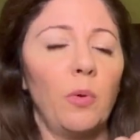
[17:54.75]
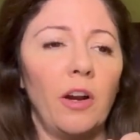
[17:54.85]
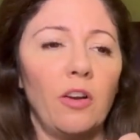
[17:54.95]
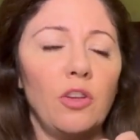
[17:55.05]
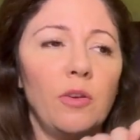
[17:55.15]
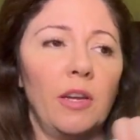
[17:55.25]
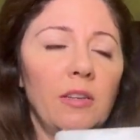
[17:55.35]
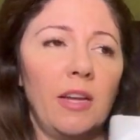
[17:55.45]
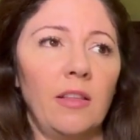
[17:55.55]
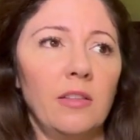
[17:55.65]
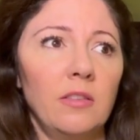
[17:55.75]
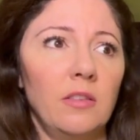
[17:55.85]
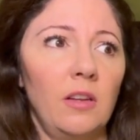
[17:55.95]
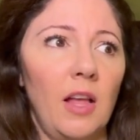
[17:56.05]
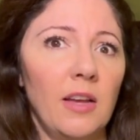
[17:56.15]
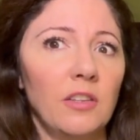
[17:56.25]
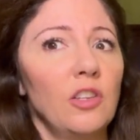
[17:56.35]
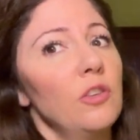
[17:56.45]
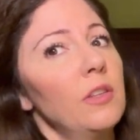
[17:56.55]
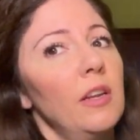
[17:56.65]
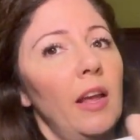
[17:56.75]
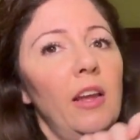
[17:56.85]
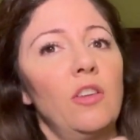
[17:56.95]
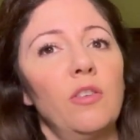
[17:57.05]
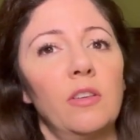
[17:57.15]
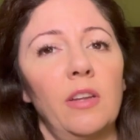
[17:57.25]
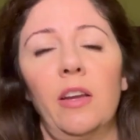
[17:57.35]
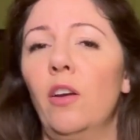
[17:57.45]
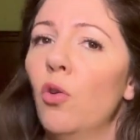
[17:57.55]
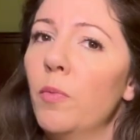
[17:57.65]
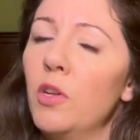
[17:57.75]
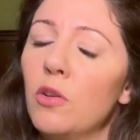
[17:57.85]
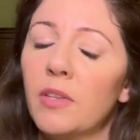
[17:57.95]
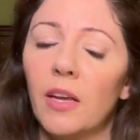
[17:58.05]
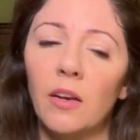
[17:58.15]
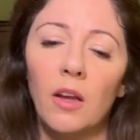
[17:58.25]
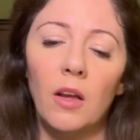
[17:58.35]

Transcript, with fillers: where you can take this to class and use it and you can take it home and use it.